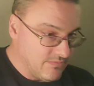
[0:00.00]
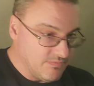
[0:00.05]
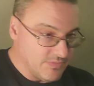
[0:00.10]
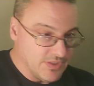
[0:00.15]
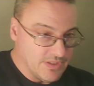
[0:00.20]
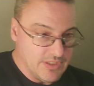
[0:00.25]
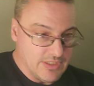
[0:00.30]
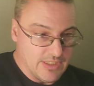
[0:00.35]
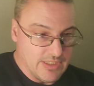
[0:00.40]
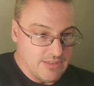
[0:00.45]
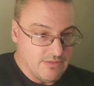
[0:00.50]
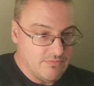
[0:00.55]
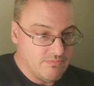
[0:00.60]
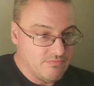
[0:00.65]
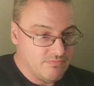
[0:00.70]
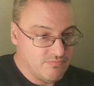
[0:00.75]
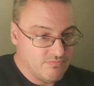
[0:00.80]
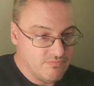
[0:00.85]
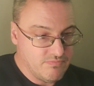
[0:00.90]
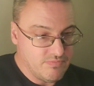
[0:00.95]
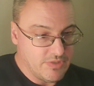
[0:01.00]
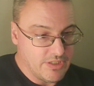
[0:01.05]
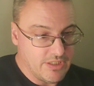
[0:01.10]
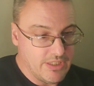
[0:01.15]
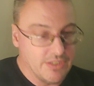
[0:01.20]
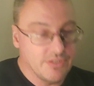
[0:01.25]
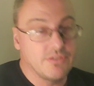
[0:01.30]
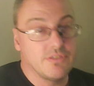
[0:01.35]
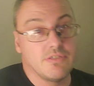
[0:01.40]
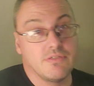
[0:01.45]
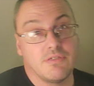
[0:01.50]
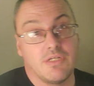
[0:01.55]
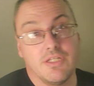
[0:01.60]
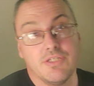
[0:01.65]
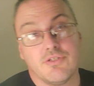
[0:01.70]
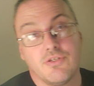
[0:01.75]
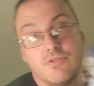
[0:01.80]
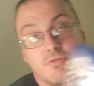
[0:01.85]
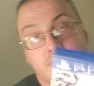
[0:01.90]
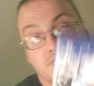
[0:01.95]
But yeah, I like the I
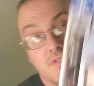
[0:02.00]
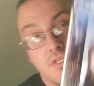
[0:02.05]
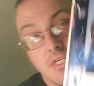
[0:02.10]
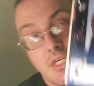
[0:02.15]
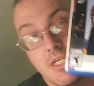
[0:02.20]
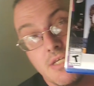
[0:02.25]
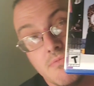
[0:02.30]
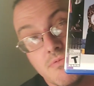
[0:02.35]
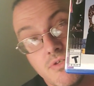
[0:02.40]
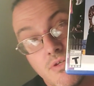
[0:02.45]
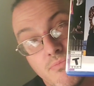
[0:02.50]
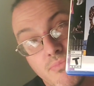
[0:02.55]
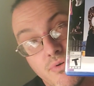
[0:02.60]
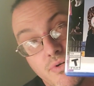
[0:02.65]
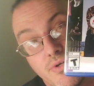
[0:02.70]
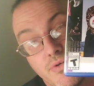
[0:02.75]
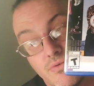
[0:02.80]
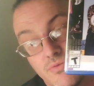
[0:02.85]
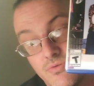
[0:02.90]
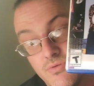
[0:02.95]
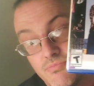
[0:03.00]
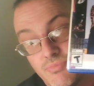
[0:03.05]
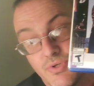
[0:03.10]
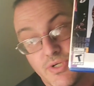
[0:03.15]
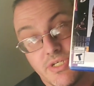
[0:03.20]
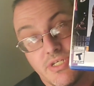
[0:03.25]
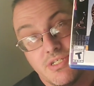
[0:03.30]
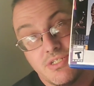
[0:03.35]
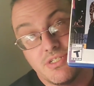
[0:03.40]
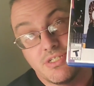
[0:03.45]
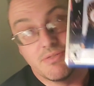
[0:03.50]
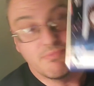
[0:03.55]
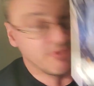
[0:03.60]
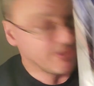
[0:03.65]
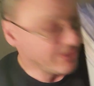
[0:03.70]
like the UFC games. They're pretty cool, pretty easy to